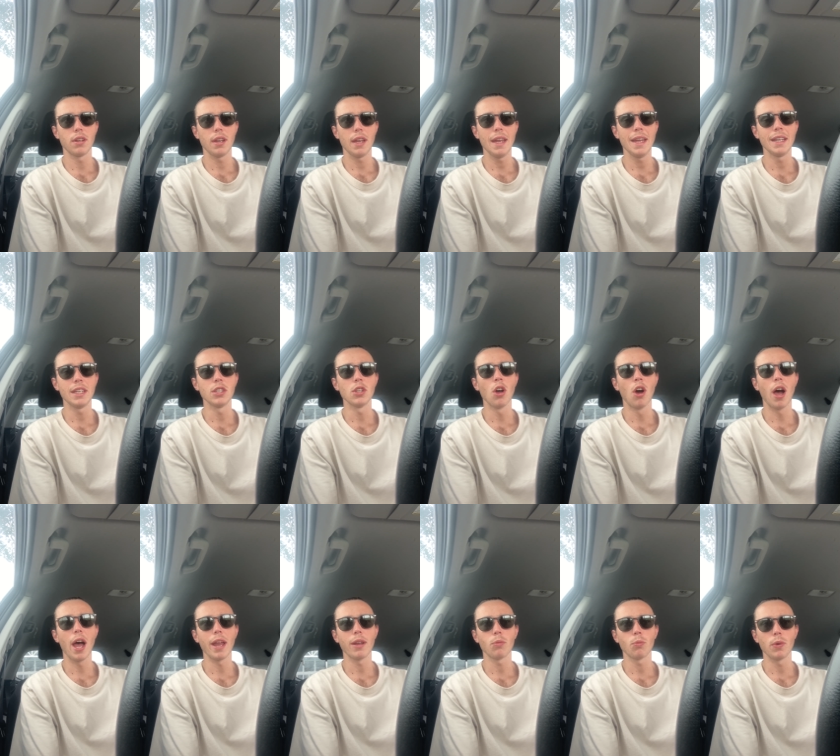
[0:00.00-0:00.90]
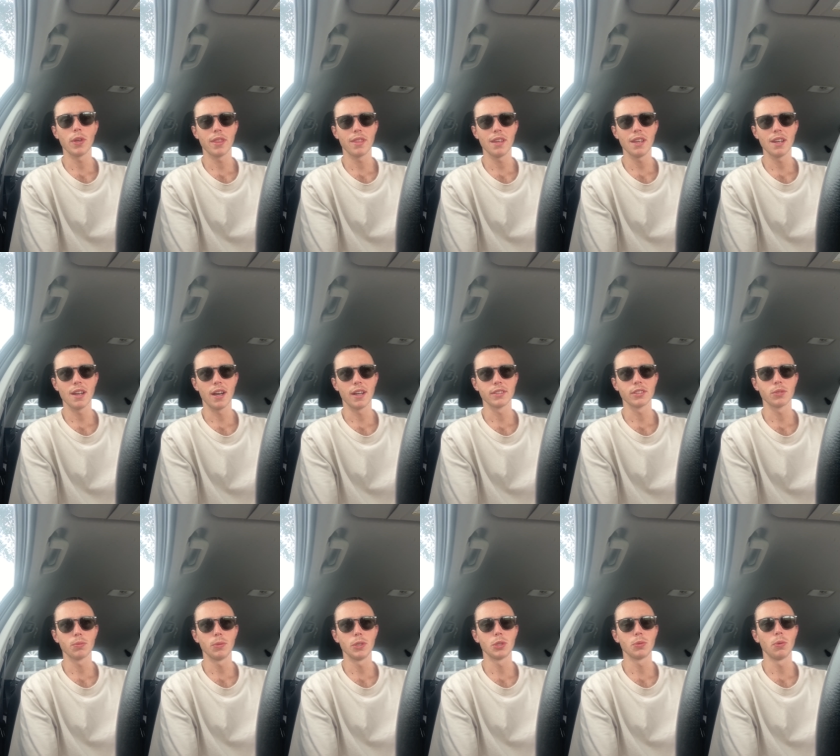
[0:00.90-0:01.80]
ignite within us,
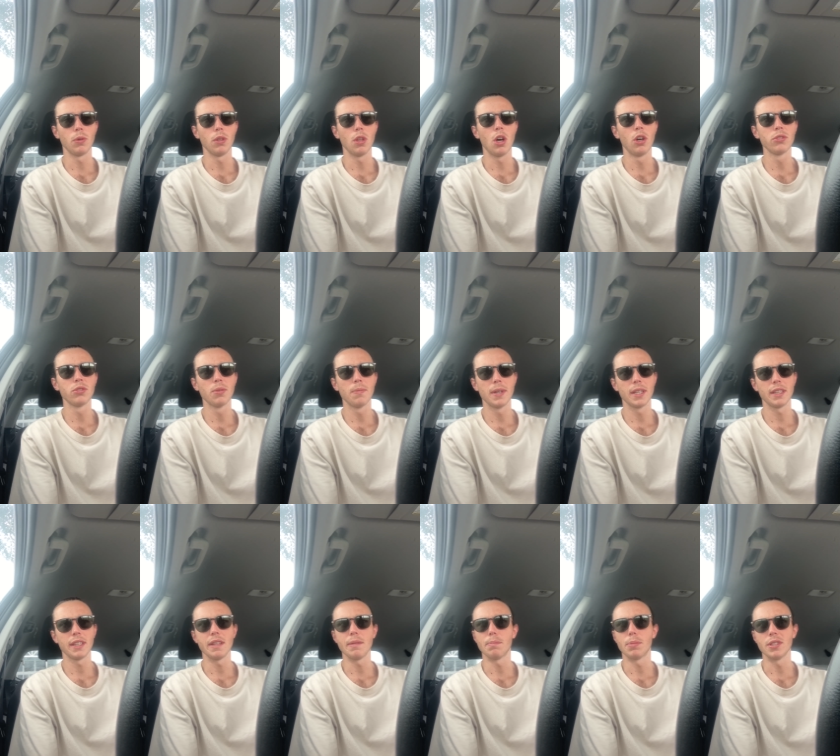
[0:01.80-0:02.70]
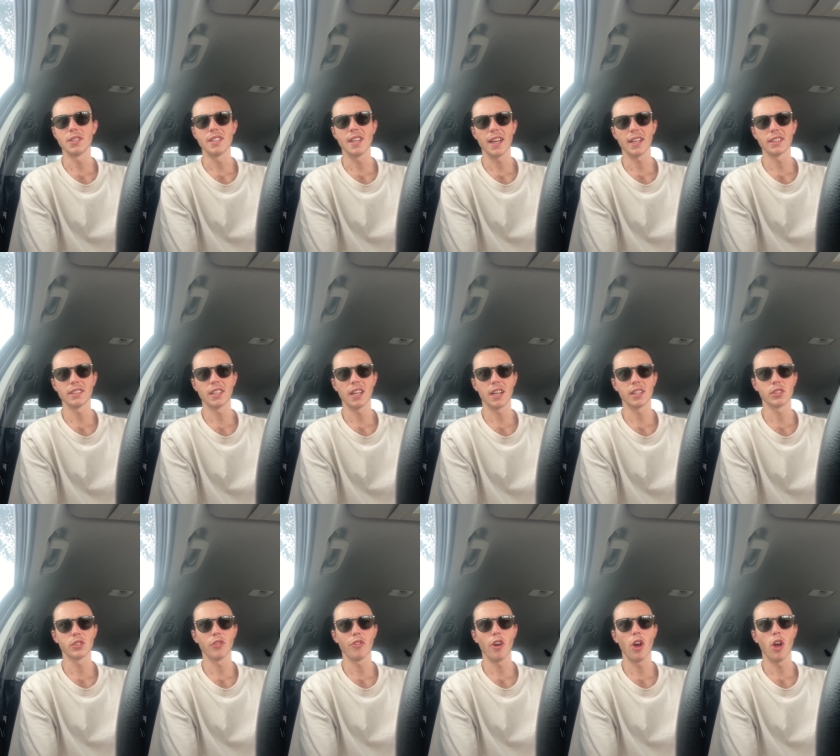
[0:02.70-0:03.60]
which will ultimately protect
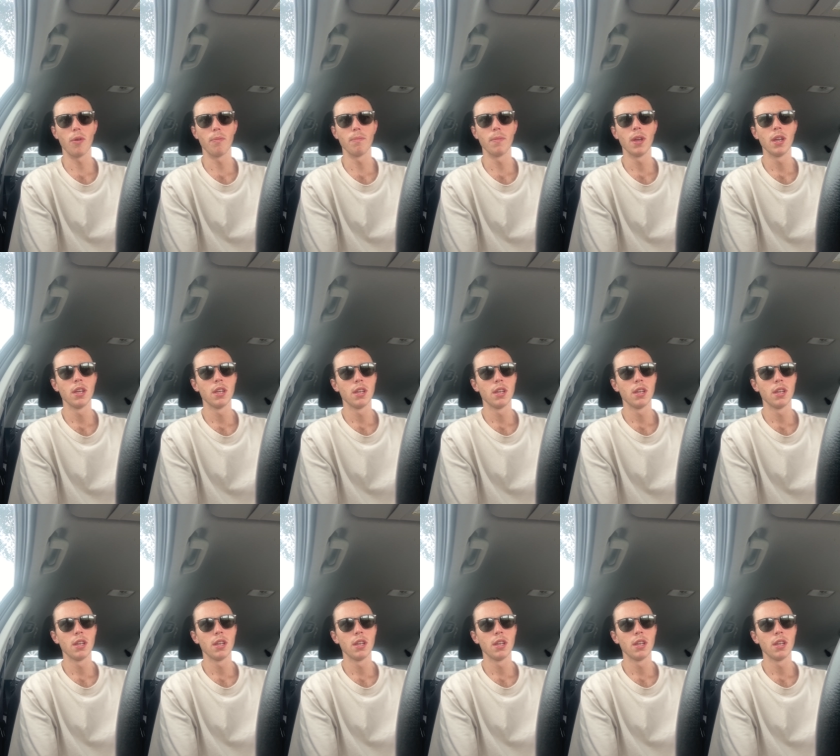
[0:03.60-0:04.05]
us from